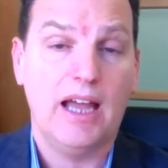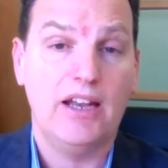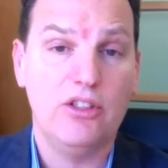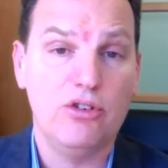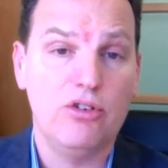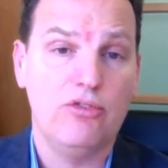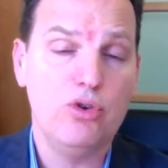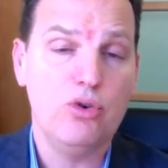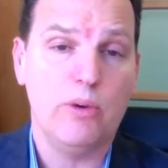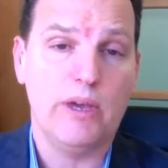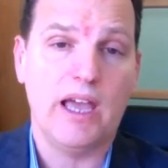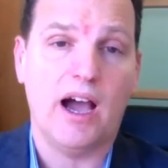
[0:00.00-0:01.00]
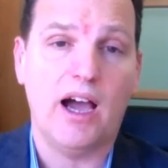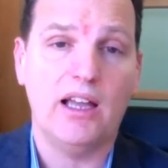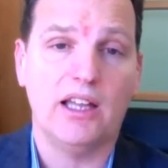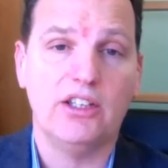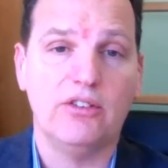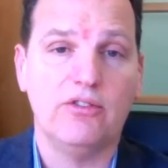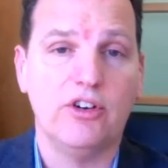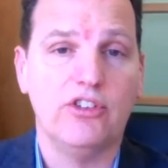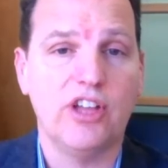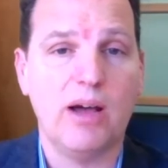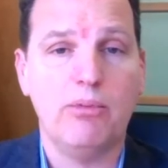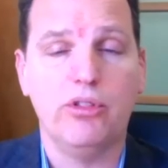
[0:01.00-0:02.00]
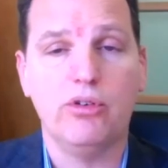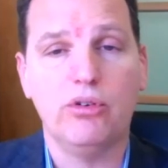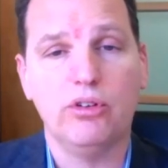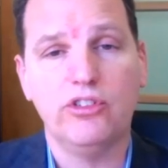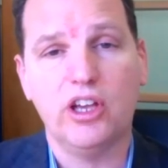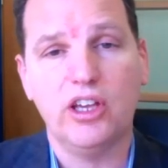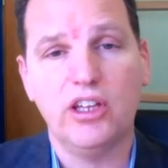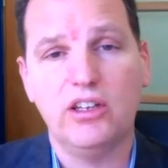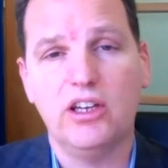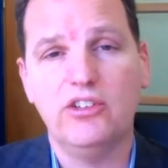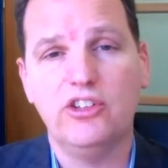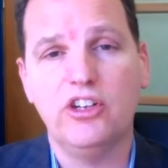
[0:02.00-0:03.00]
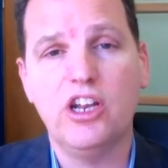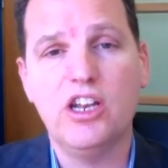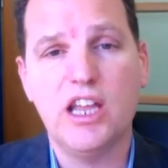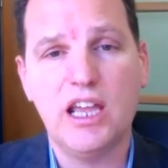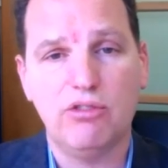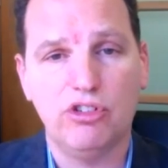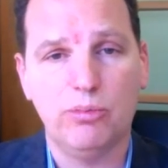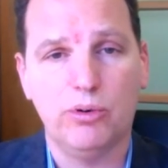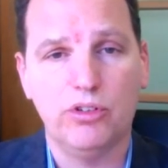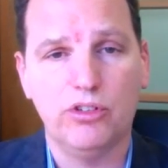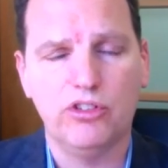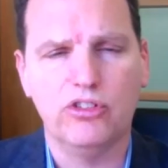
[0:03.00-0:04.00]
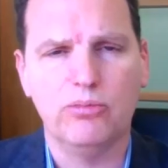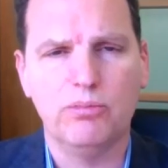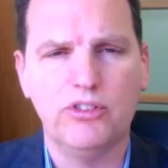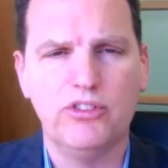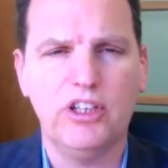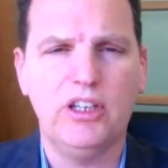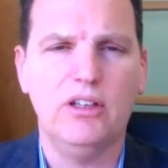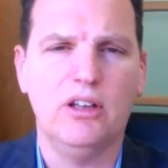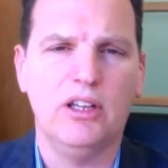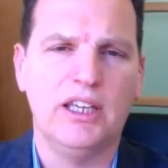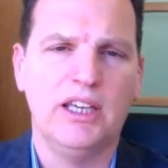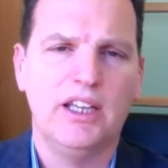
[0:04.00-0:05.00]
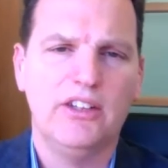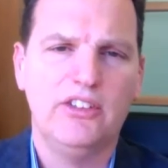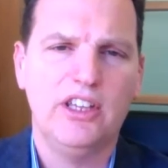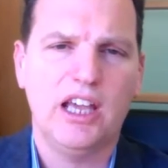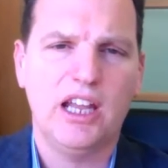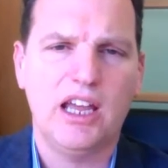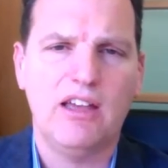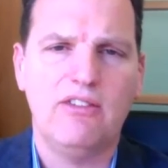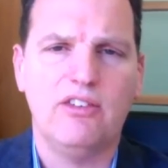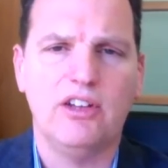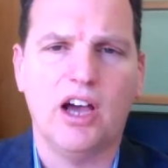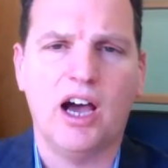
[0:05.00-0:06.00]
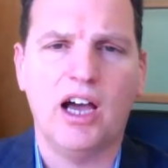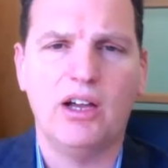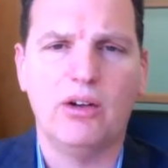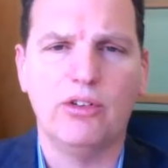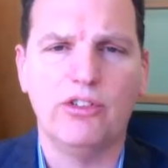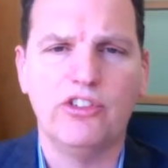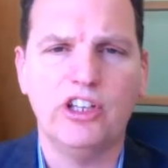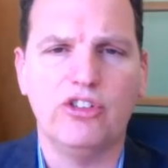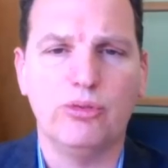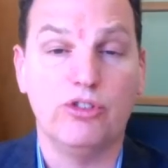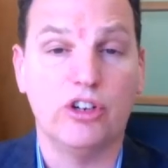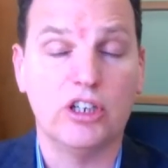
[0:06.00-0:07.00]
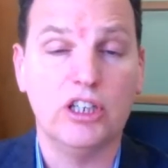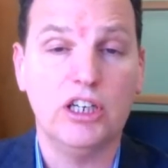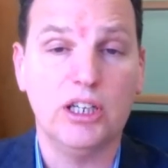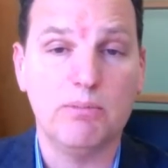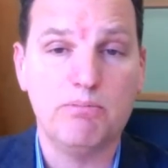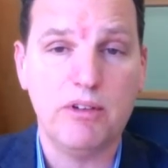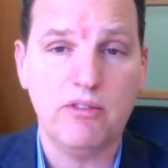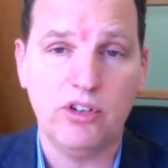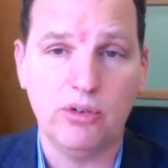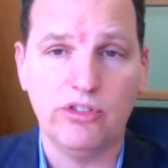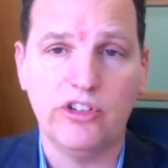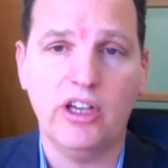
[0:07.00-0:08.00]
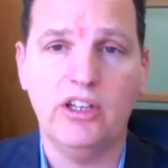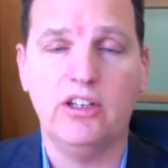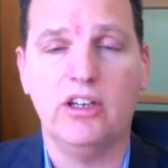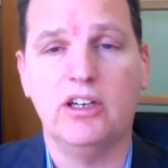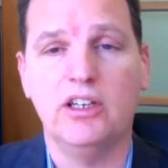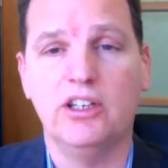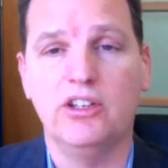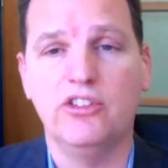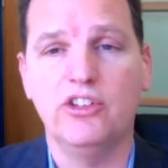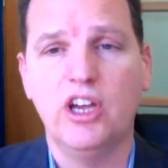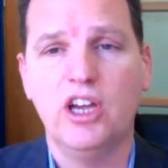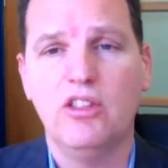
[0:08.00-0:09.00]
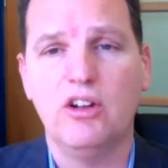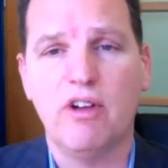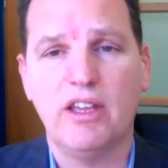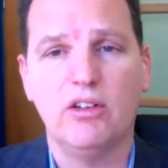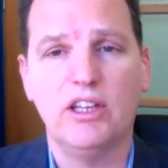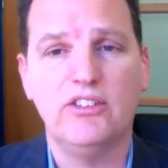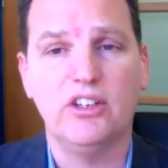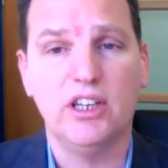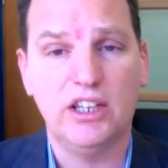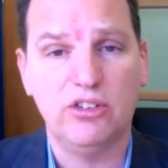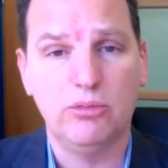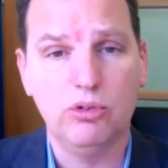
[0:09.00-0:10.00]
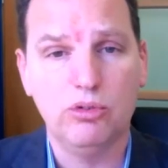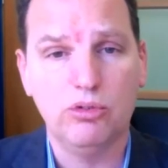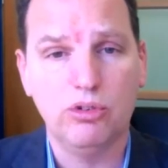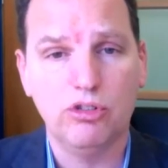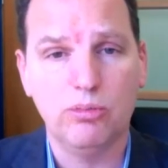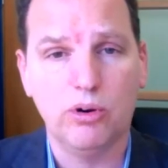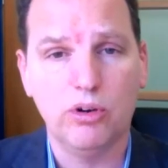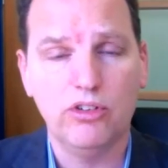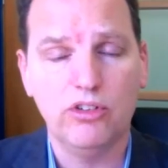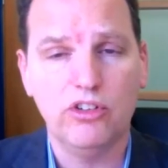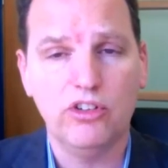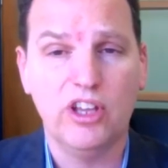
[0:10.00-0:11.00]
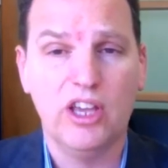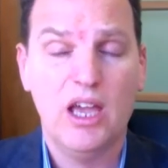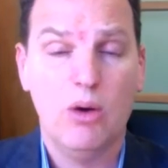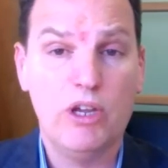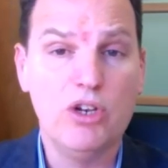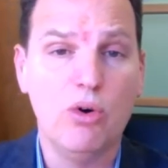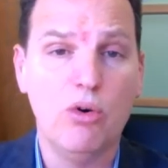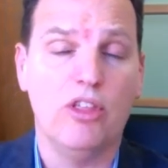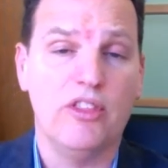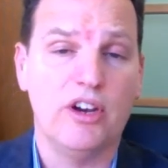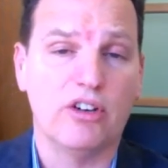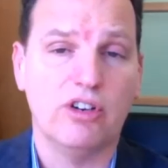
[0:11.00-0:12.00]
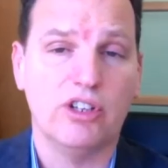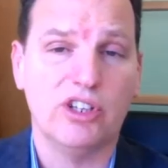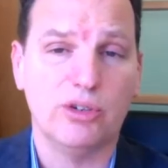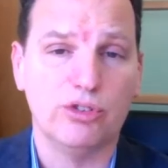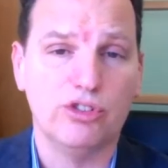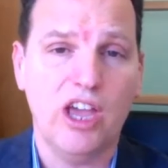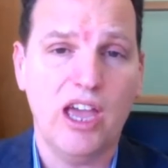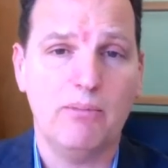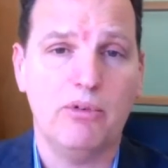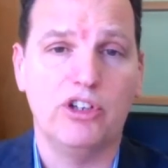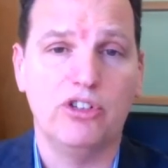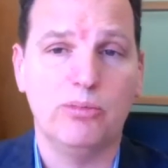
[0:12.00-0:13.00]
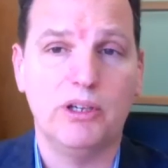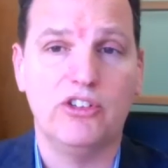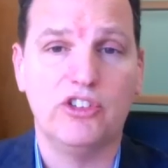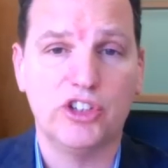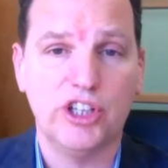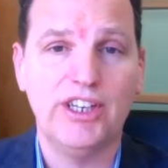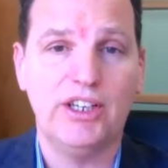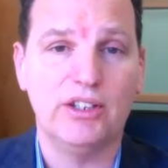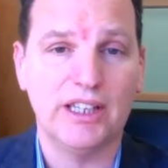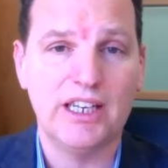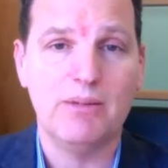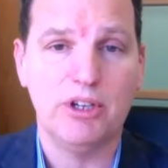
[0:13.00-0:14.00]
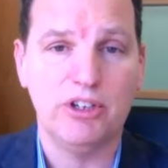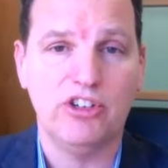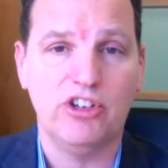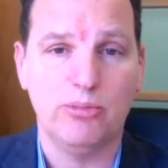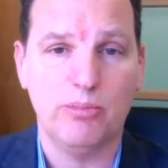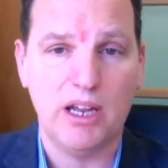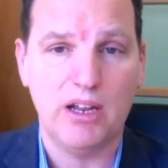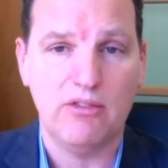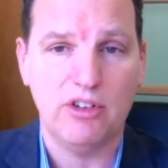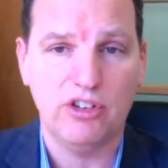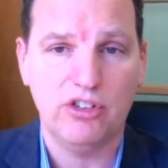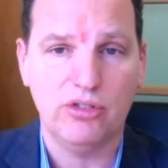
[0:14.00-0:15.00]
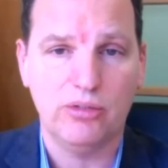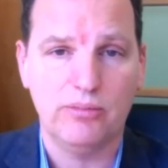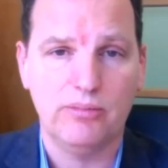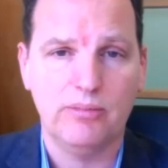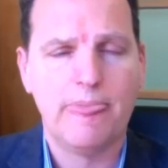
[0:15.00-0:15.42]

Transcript: And in the review, we highlighted, for example, the role of cytokines in innate responses, particularly TNF and IL-6, which are clearly pivotal cytokines that regulate innate immune responses. We know that they are critical checkpoints because clinical inhibition is beneficial.